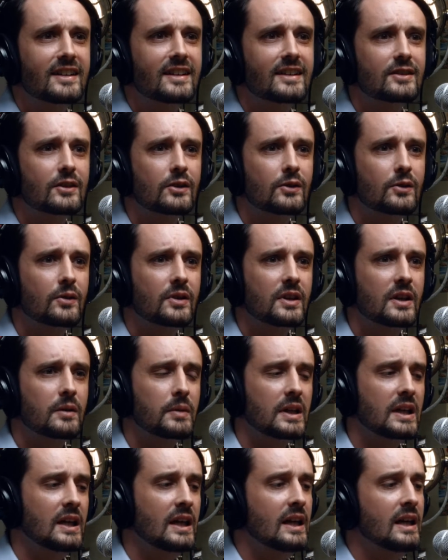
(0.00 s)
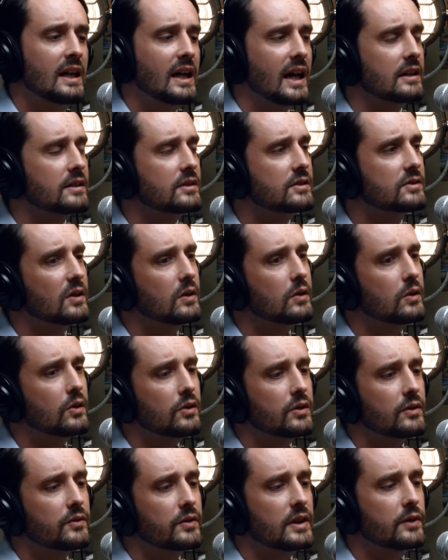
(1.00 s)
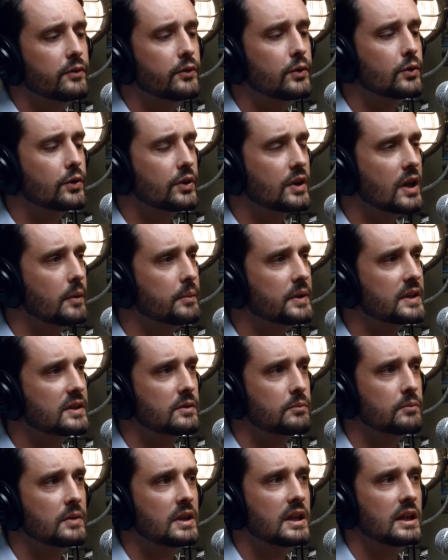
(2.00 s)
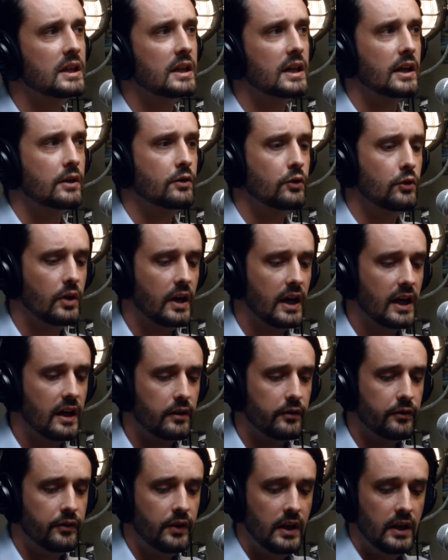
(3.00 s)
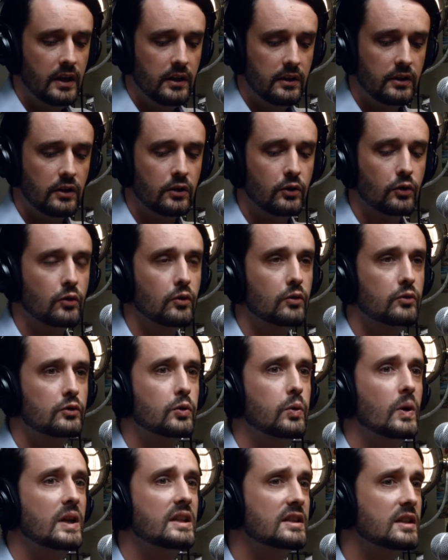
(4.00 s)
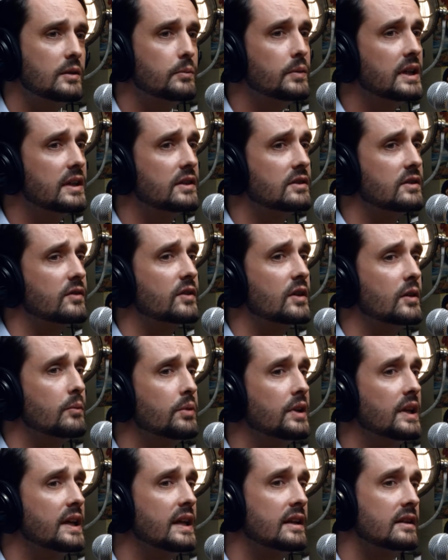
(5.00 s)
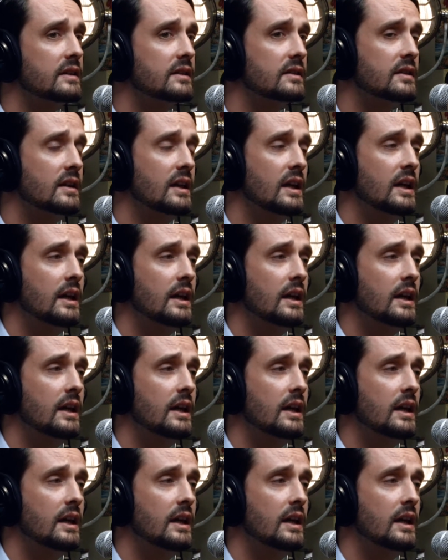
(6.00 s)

Do you know what I mean? Yeah. And there's a lot of, if you're coming to me and you have, 20 minutes of complaints,